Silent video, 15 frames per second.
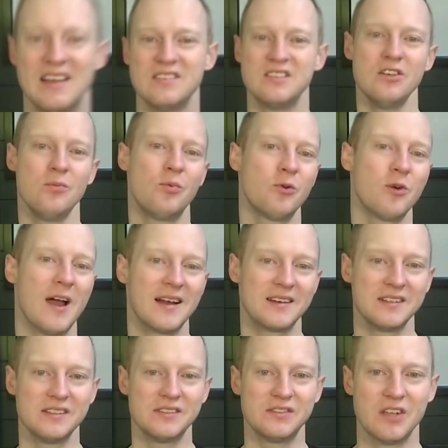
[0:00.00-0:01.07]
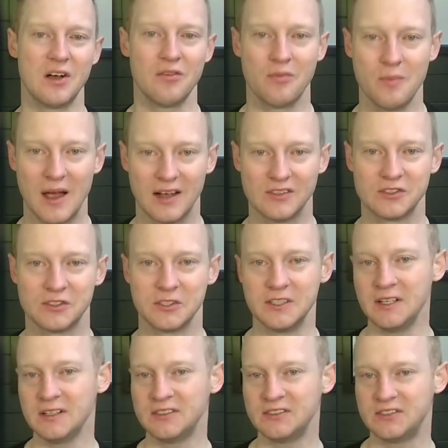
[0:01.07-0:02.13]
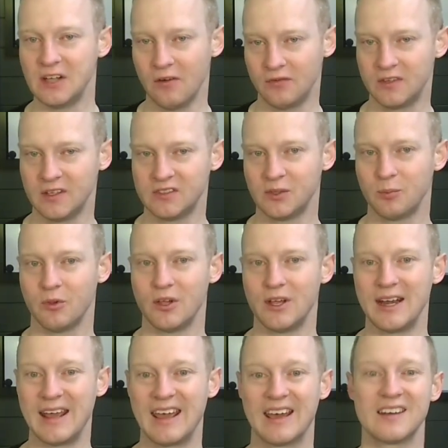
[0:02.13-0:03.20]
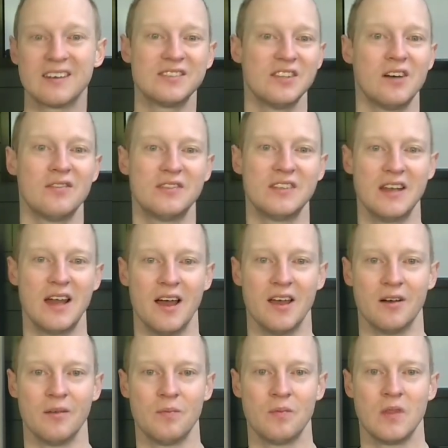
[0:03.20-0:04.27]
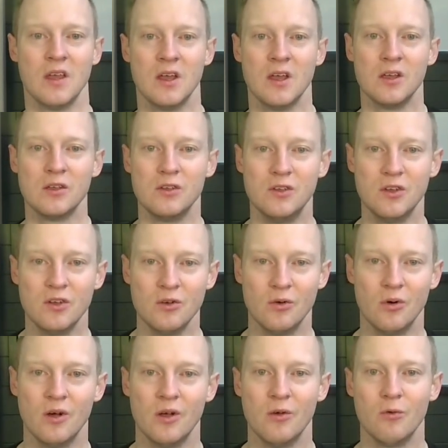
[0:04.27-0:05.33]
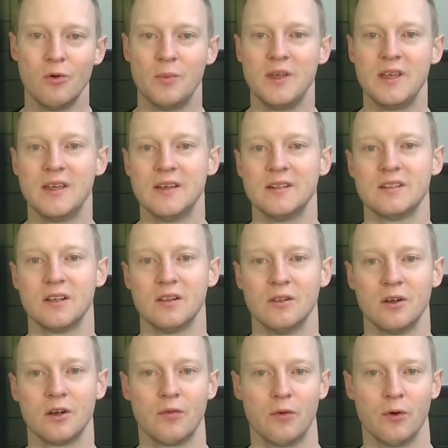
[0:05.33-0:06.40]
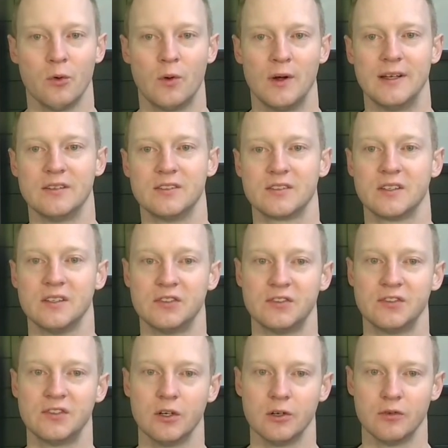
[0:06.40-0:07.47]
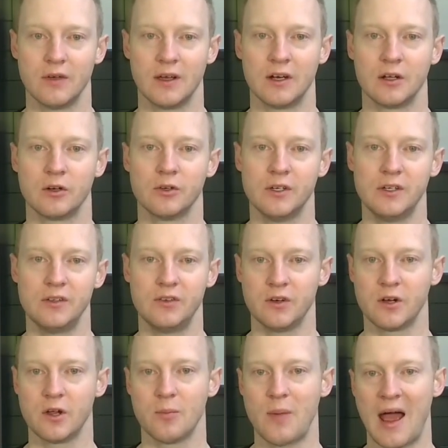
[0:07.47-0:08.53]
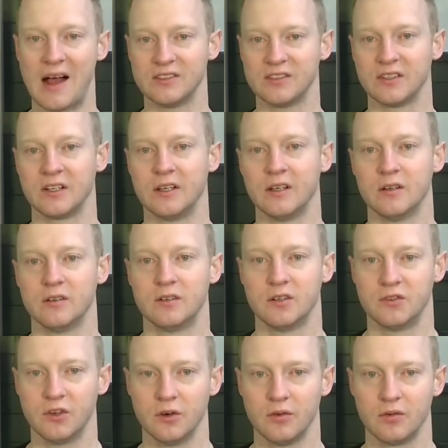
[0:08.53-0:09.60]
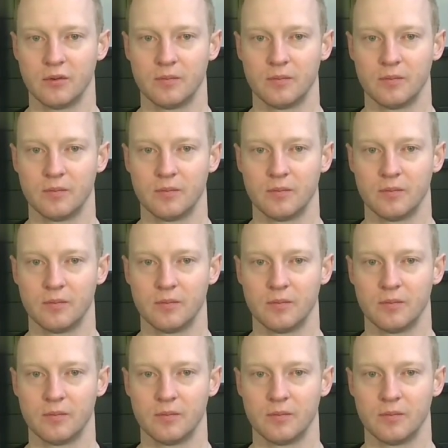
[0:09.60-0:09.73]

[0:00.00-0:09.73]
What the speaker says: you practice self-mastery, self-discipline, and self-denial, you will begin to look for ways to serve and increase your capacity to serve.